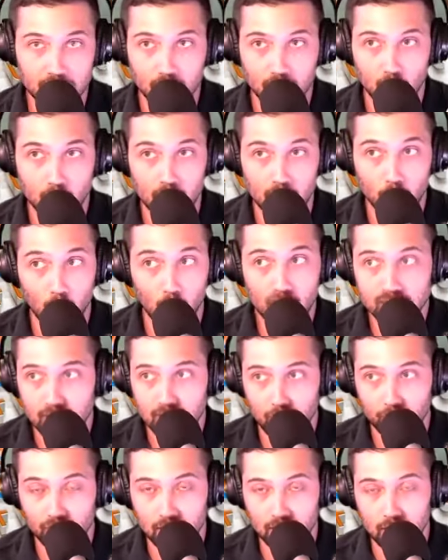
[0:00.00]
even when he was
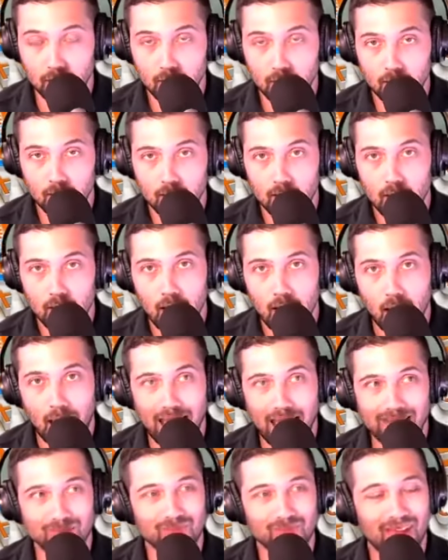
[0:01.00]
healthy,
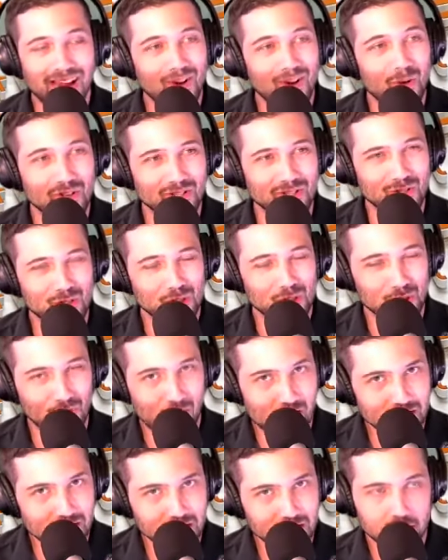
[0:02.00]
I am not going to
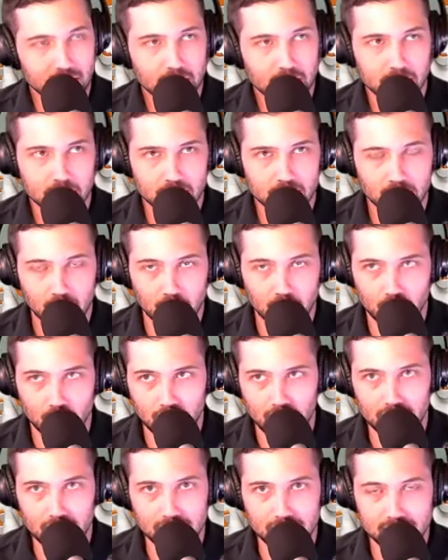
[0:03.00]
trust Jared
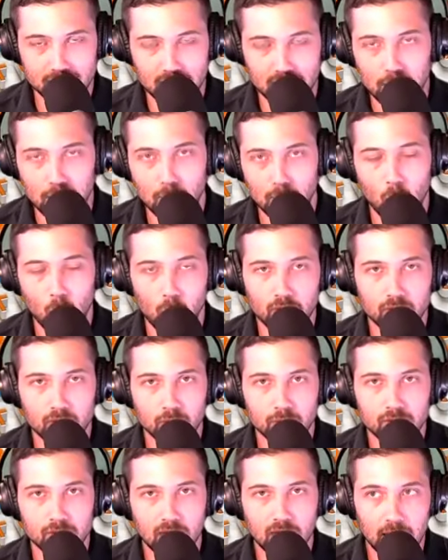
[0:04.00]
Cook in this game. I'm going
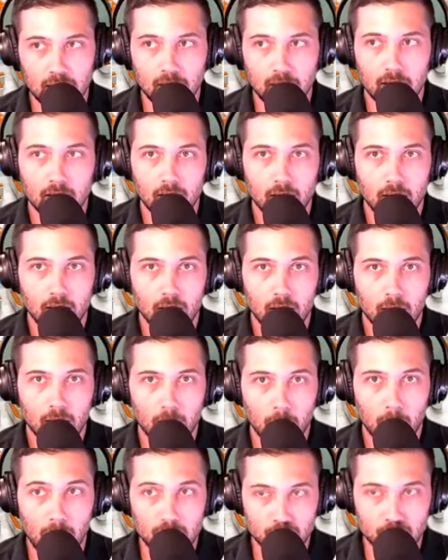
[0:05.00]
to take
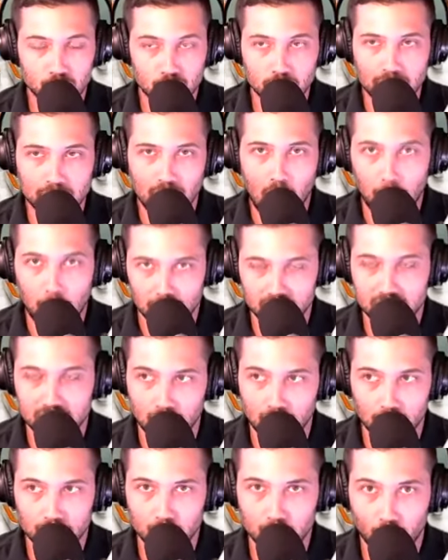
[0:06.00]
my streaming
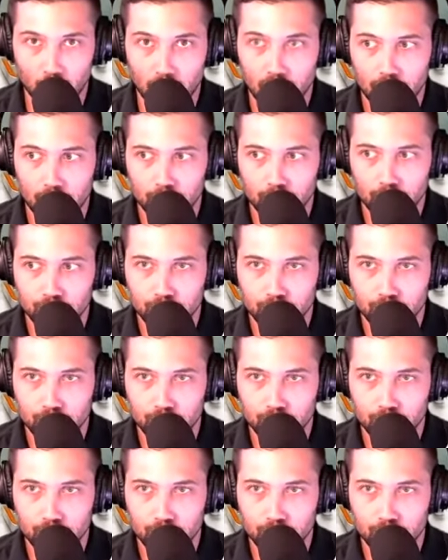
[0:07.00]
options elsewhere.